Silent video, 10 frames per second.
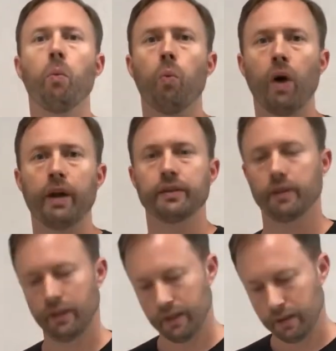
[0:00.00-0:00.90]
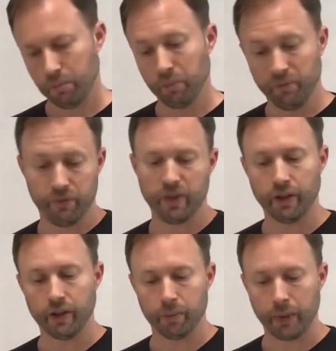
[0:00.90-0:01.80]
what? Fill
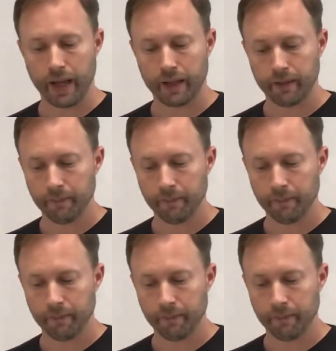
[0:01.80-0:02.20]
in the blank.